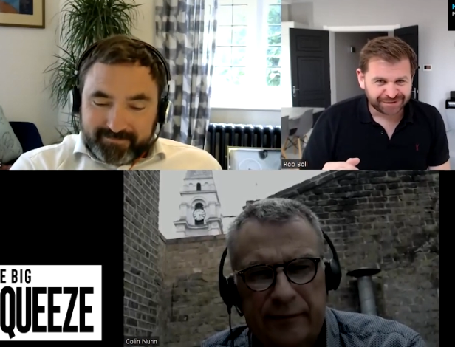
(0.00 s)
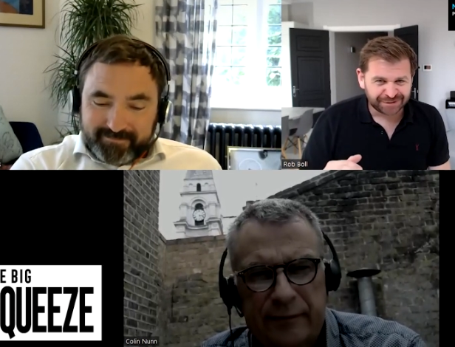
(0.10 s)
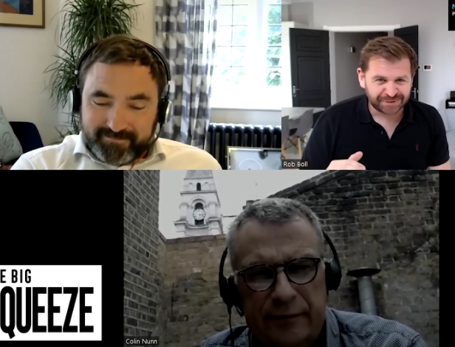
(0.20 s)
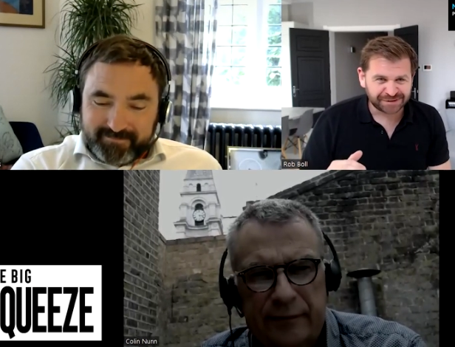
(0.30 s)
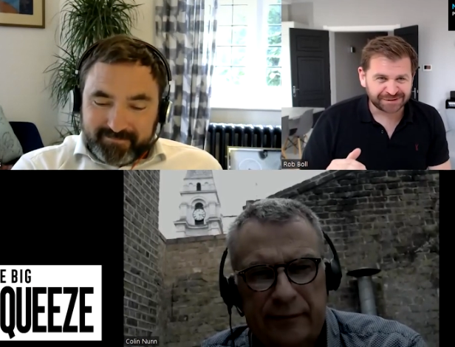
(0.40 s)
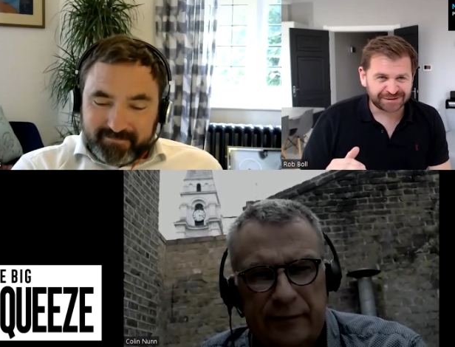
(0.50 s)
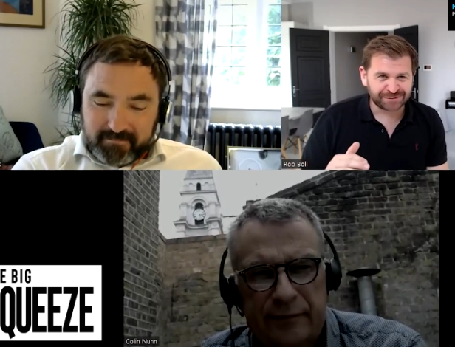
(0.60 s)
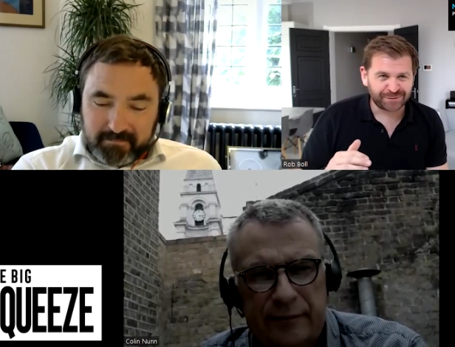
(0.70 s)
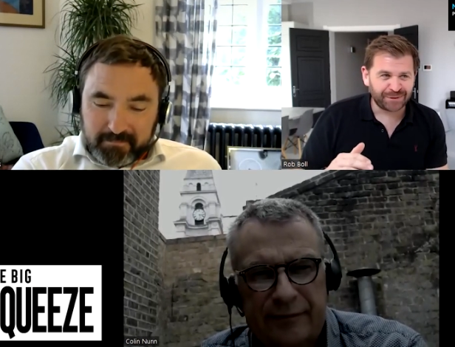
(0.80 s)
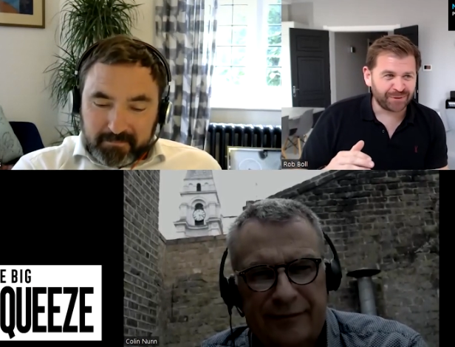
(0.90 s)
Speaker 1: to
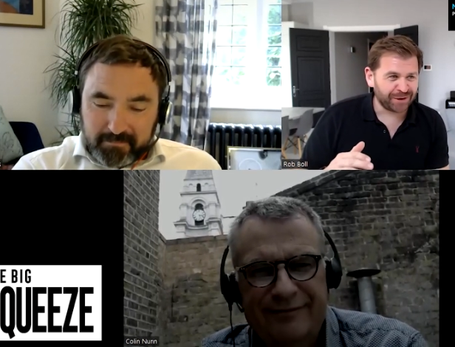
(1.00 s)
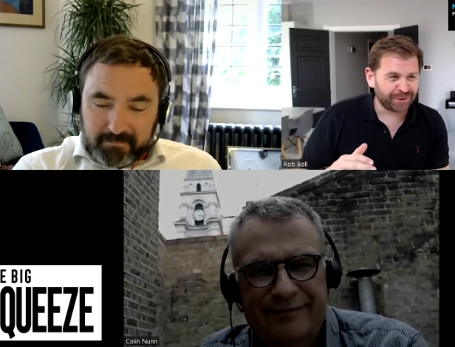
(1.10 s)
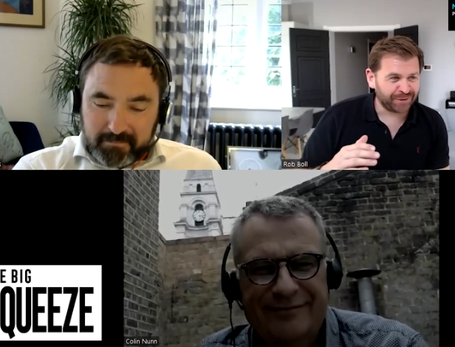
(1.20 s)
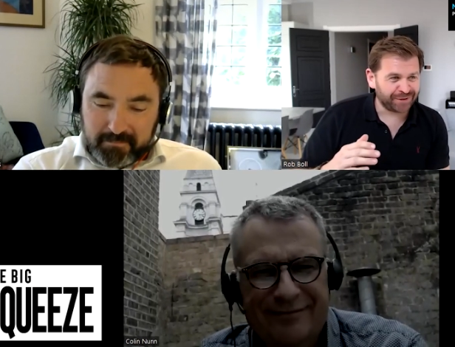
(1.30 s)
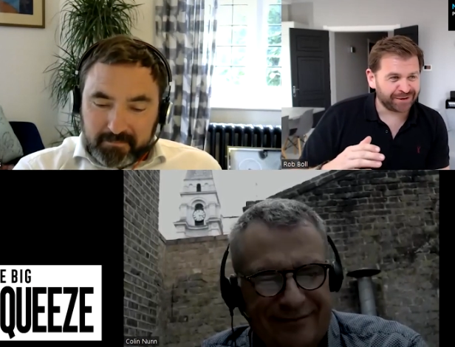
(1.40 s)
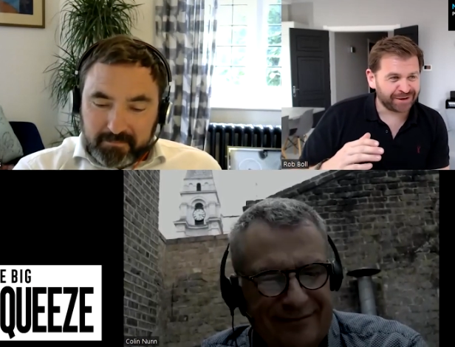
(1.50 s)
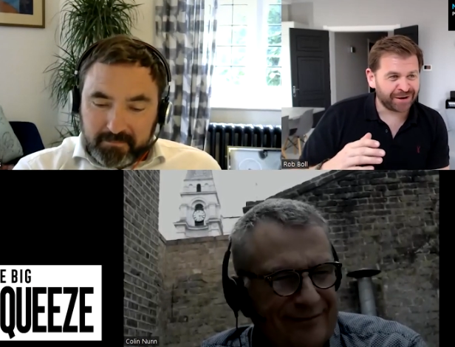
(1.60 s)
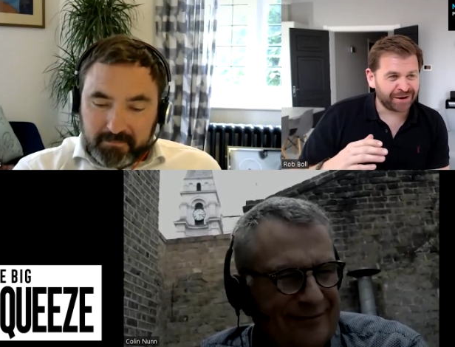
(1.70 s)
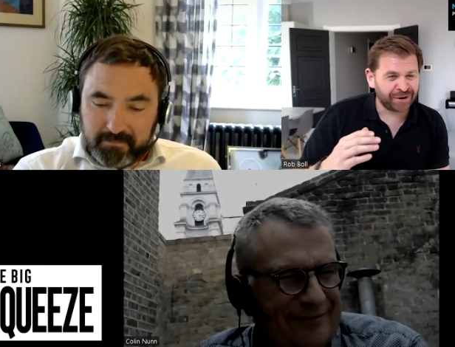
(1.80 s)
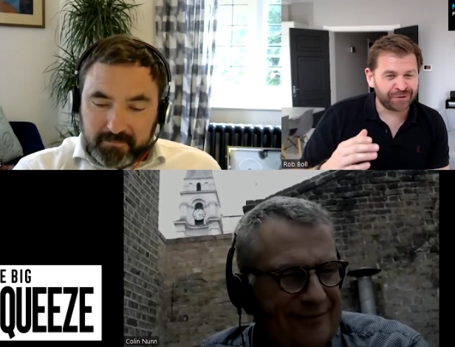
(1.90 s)
businesses we work with and
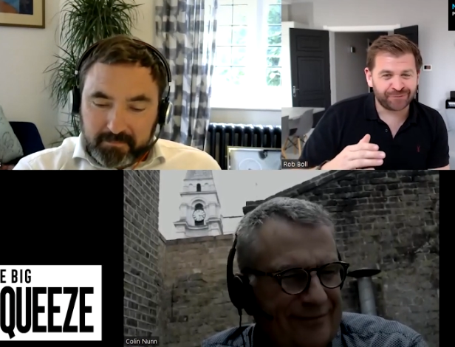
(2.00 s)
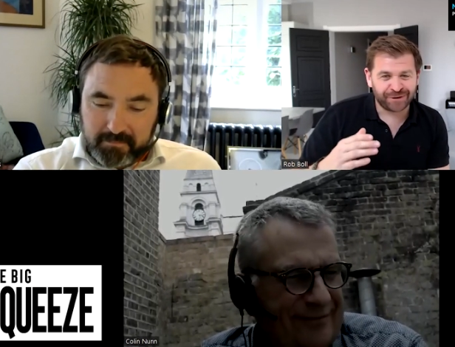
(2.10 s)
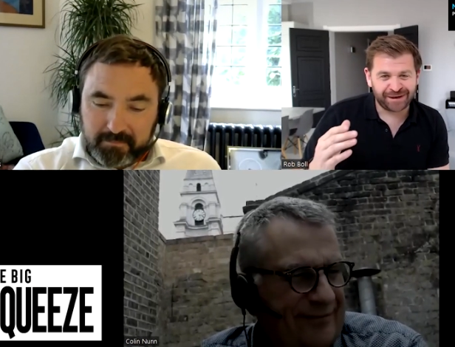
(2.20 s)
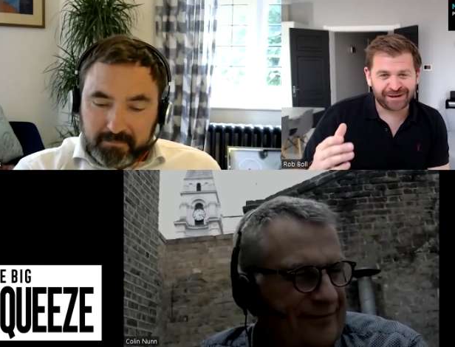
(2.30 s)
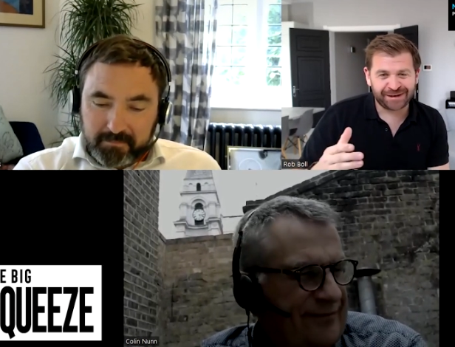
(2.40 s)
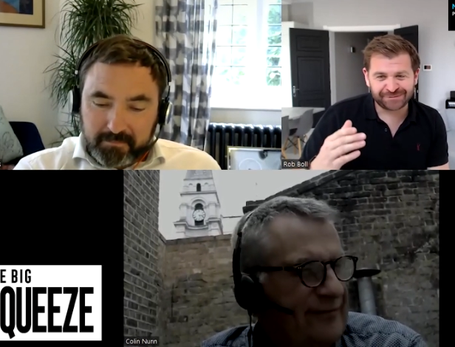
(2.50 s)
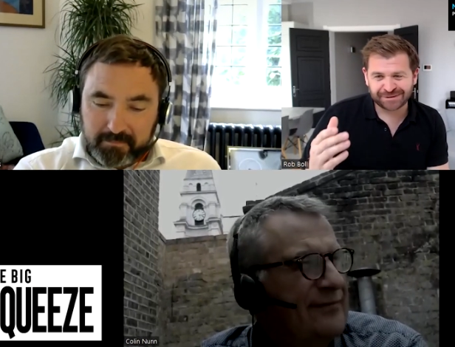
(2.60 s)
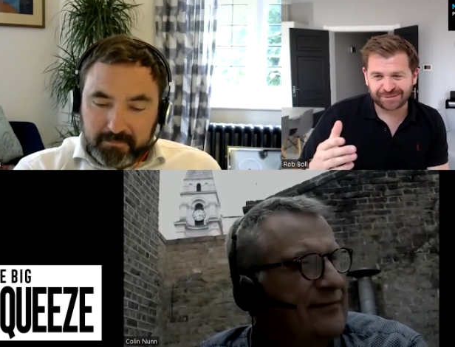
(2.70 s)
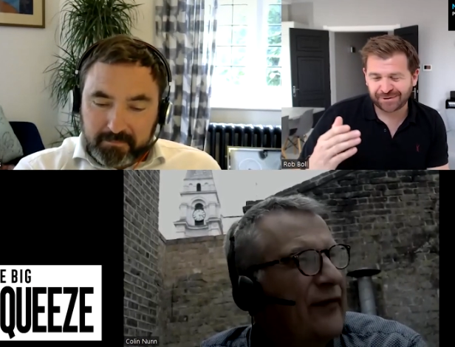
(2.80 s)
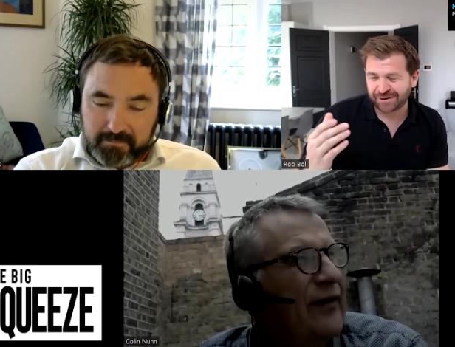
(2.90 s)
and hopefully give
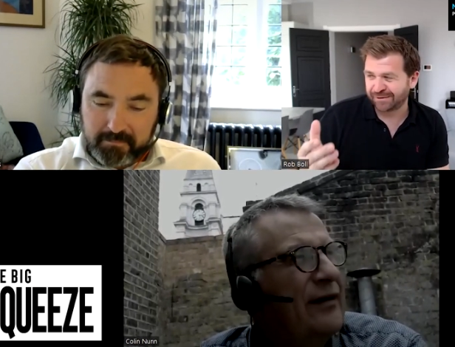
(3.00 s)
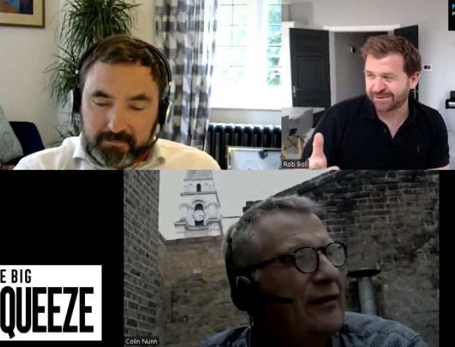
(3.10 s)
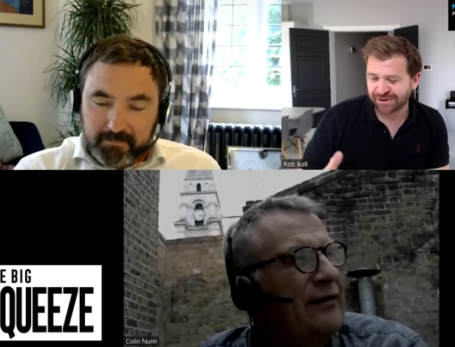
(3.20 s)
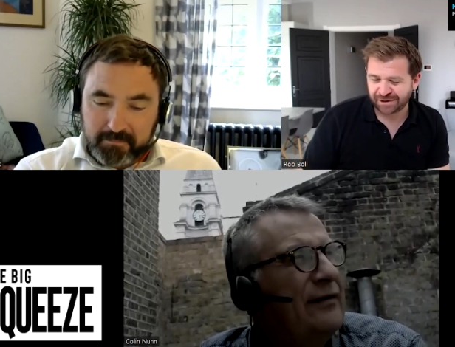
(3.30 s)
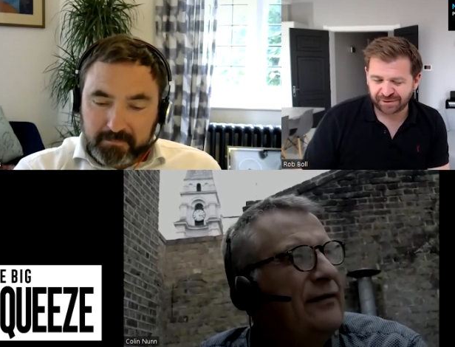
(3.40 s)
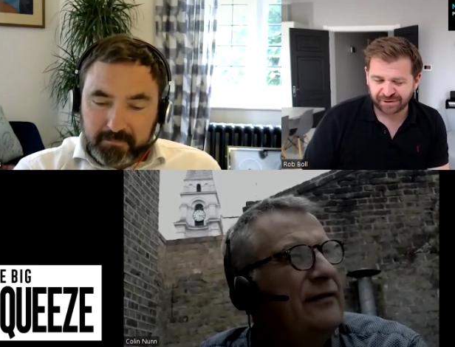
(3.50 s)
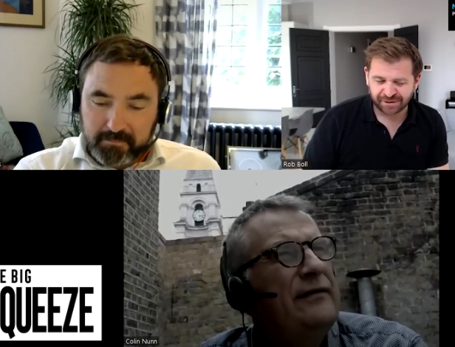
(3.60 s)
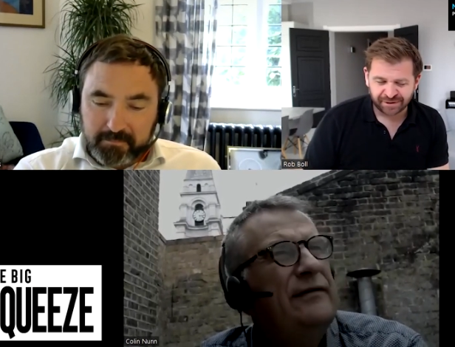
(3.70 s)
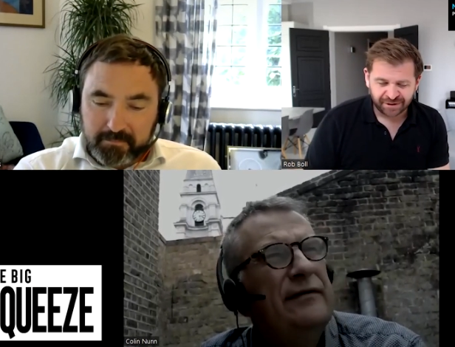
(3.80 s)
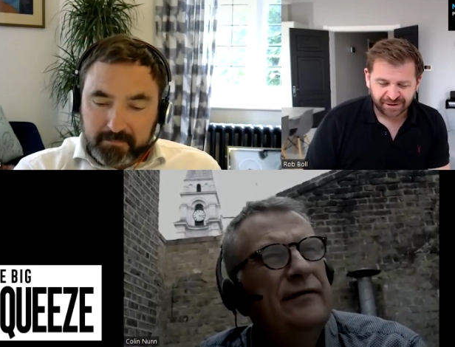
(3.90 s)
some kind of sign
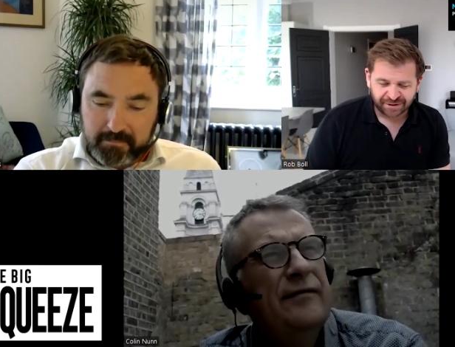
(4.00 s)
that